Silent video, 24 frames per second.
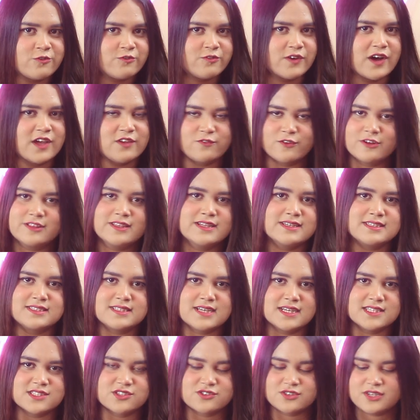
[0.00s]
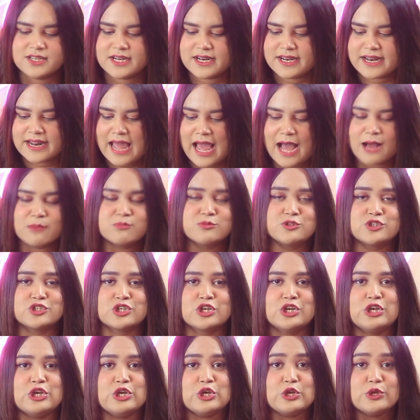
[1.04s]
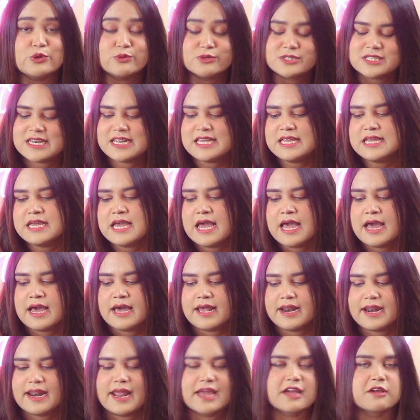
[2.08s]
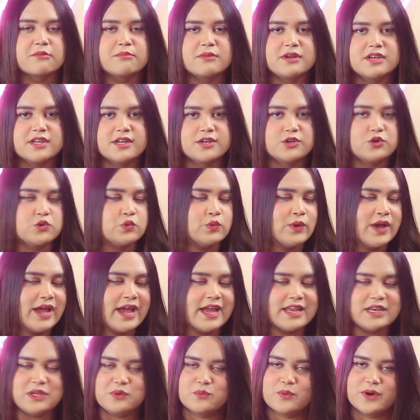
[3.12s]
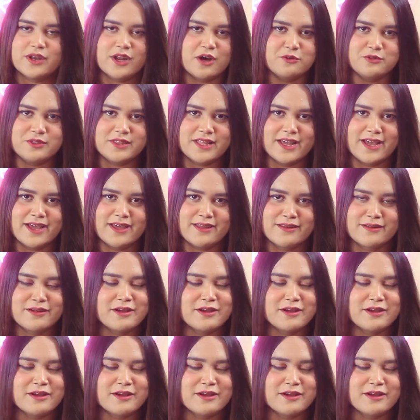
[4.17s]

of 5 for this sunscreen, and I absolutely recommend it to anyone out there.